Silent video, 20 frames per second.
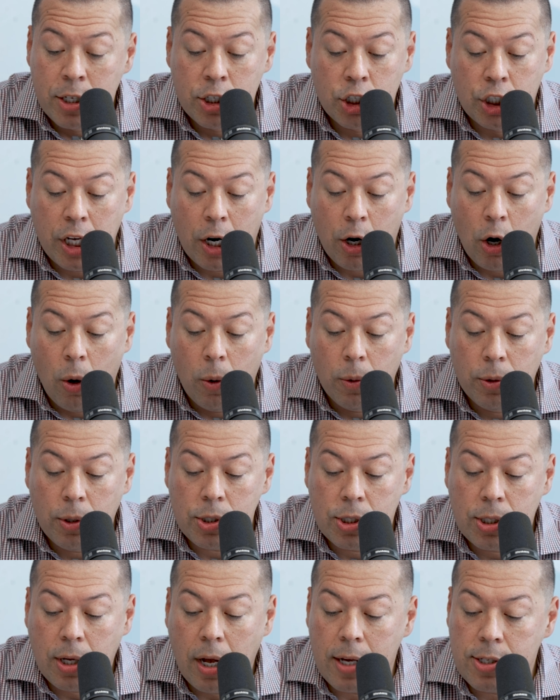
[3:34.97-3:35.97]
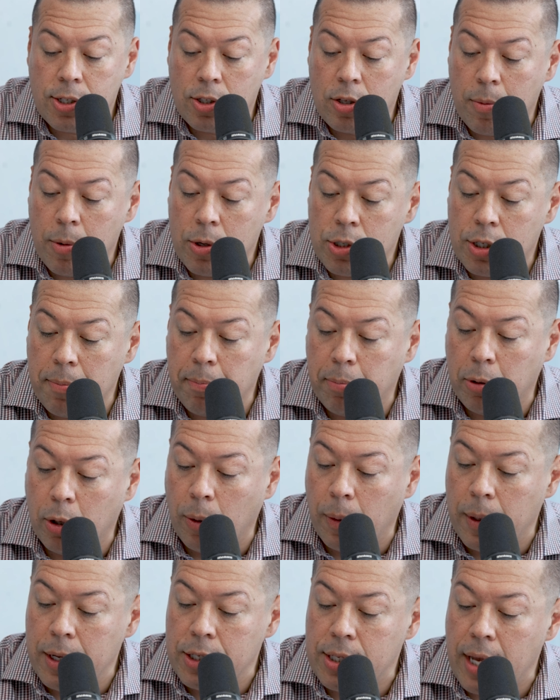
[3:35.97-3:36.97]
shareholders, customers,
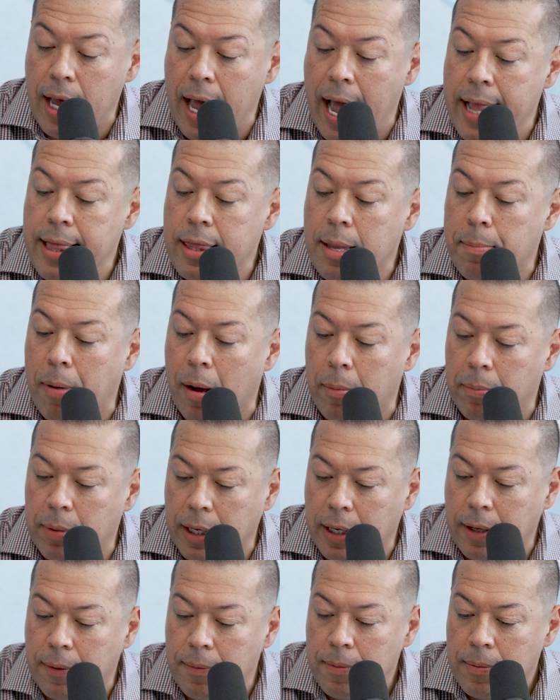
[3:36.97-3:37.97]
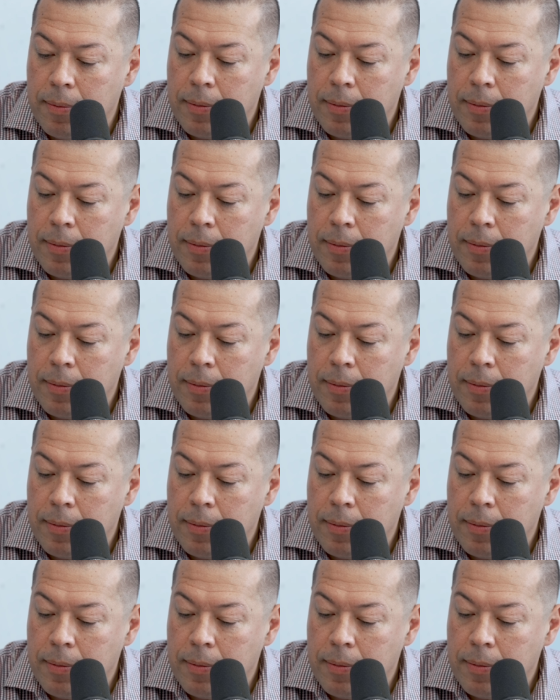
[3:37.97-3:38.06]
employees, and the public.